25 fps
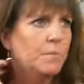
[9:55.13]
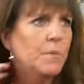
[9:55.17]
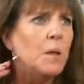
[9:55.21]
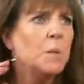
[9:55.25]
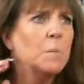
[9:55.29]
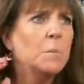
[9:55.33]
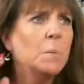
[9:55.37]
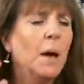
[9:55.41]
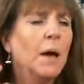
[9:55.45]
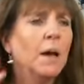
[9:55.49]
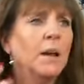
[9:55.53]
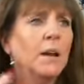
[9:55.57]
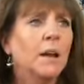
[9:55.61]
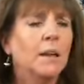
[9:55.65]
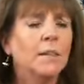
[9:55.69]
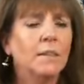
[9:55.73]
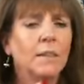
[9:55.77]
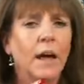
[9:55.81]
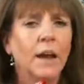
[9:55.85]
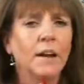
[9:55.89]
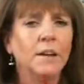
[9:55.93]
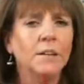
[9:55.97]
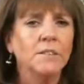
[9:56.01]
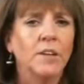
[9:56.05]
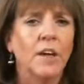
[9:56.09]
But a
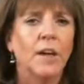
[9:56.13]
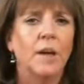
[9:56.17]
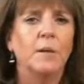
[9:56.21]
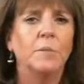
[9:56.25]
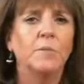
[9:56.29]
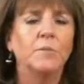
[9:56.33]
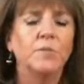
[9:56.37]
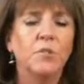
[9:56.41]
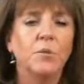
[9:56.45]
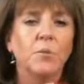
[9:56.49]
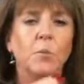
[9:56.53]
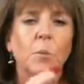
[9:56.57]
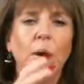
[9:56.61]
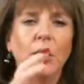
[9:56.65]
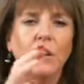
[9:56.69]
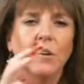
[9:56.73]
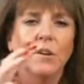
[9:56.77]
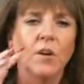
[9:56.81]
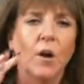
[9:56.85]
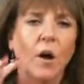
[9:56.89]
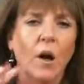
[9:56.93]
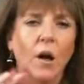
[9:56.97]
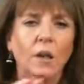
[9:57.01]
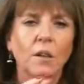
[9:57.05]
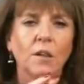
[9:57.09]
lot of times you want
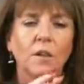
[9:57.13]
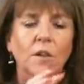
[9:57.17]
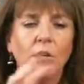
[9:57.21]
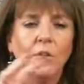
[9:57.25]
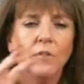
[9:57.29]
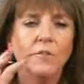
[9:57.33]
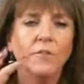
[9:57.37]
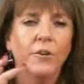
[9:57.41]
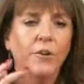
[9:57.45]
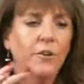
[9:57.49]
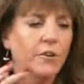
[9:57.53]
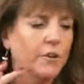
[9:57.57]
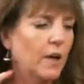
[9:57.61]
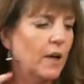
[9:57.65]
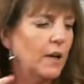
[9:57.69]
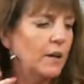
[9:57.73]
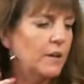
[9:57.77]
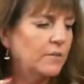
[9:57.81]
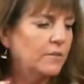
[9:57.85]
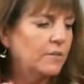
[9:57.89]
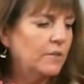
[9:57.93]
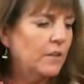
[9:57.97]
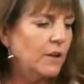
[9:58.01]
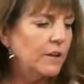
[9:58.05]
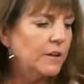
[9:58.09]
an all over kind
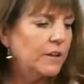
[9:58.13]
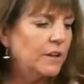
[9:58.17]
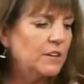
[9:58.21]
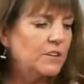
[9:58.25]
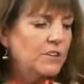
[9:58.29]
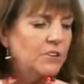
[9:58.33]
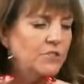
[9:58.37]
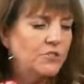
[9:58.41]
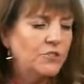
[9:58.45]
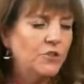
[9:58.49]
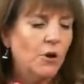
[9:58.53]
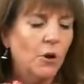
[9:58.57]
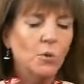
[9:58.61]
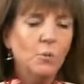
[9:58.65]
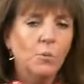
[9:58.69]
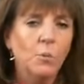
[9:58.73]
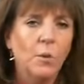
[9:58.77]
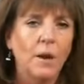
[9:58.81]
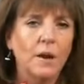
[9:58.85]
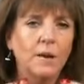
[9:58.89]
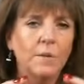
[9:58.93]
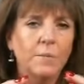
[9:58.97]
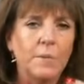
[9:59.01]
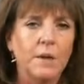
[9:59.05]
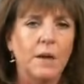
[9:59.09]
of look and you don't
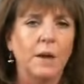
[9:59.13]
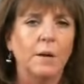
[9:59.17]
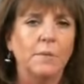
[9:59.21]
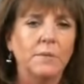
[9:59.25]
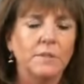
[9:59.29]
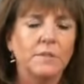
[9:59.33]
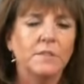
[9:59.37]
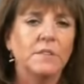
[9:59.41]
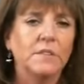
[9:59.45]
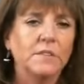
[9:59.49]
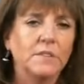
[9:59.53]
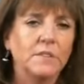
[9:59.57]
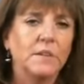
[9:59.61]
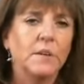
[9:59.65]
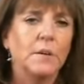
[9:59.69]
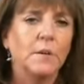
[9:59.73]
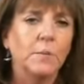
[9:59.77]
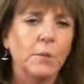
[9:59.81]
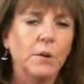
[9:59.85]
want to be able to see